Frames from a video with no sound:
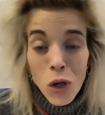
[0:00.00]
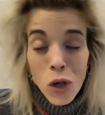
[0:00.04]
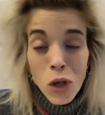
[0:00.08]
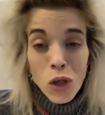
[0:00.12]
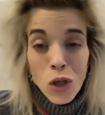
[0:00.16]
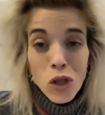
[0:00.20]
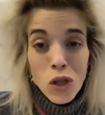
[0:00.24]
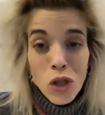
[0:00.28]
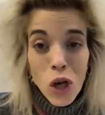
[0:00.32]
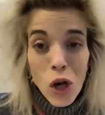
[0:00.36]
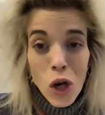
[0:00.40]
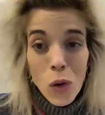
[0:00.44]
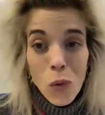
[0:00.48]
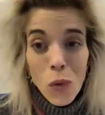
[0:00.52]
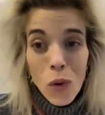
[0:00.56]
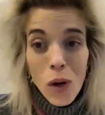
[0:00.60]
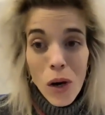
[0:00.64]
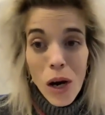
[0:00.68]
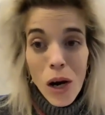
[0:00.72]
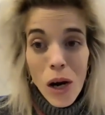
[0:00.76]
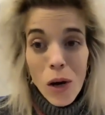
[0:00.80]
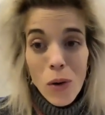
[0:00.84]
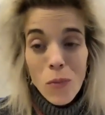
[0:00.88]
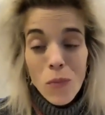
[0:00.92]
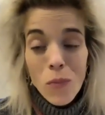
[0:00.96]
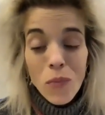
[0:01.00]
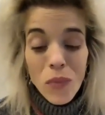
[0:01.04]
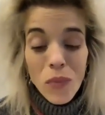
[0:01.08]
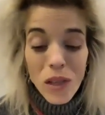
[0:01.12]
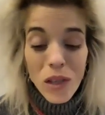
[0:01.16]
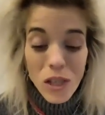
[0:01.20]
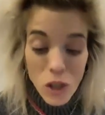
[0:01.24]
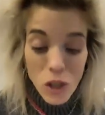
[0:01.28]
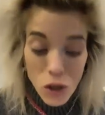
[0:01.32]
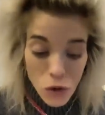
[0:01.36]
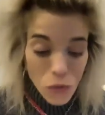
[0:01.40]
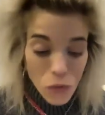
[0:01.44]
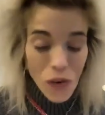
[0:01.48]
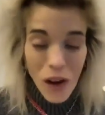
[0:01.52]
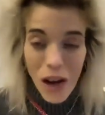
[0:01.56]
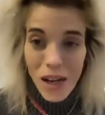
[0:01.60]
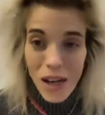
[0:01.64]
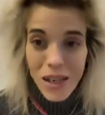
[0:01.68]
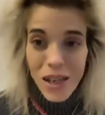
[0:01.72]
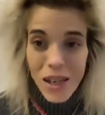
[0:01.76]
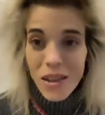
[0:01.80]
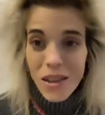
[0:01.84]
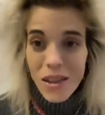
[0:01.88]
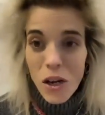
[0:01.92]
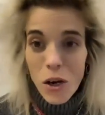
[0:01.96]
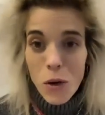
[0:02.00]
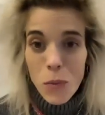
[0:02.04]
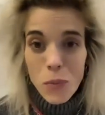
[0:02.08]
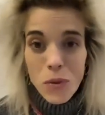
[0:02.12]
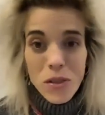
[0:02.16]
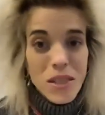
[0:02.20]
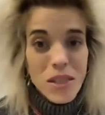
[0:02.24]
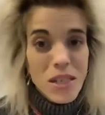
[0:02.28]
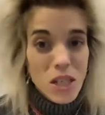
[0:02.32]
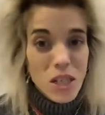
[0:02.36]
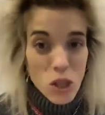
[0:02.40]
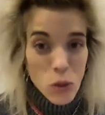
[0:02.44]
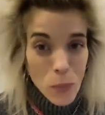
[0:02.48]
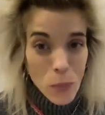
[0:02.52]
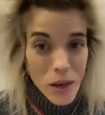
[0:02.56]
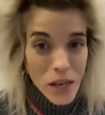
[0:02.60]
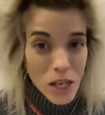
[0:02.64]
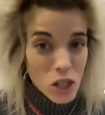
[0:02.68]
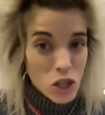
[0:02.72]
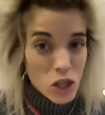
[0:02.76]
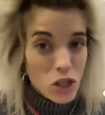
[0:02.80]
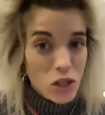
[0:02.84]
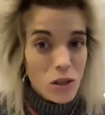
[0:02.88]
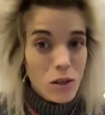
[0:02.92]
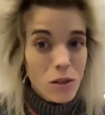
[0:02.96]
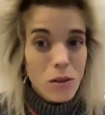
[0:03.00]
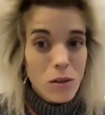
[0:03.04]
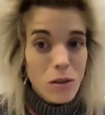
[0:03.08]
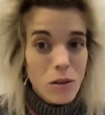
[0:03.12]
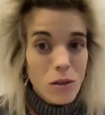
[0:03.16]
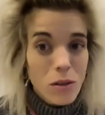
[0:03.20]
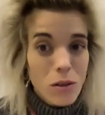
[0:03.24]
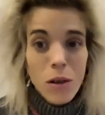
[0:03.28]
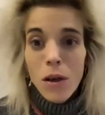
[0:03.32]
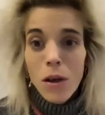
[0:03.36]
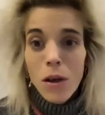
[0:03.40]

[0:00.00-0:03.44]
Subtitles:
So did you find that their participation,